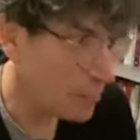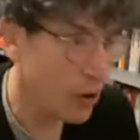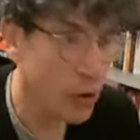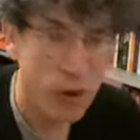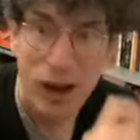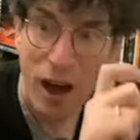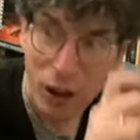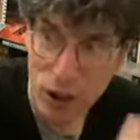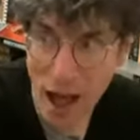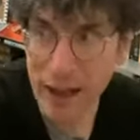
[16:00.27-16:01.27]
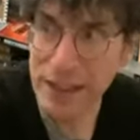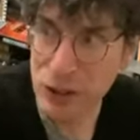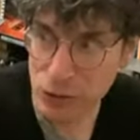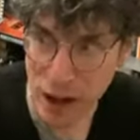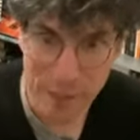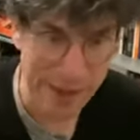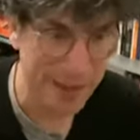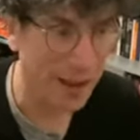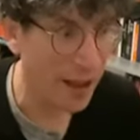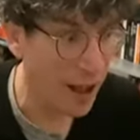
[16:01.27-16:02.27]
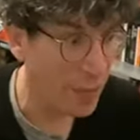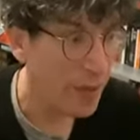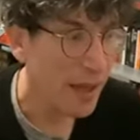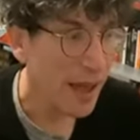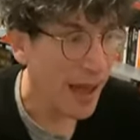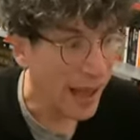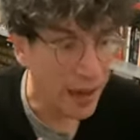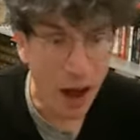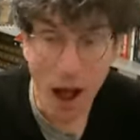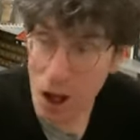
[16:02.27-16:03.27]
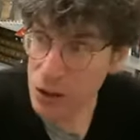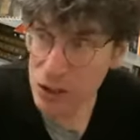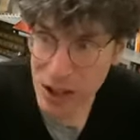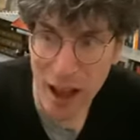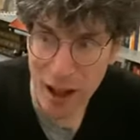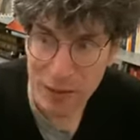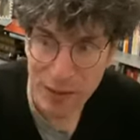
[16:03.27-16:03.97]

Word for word: coat, I'll log into crowdmed.com, and I'll solve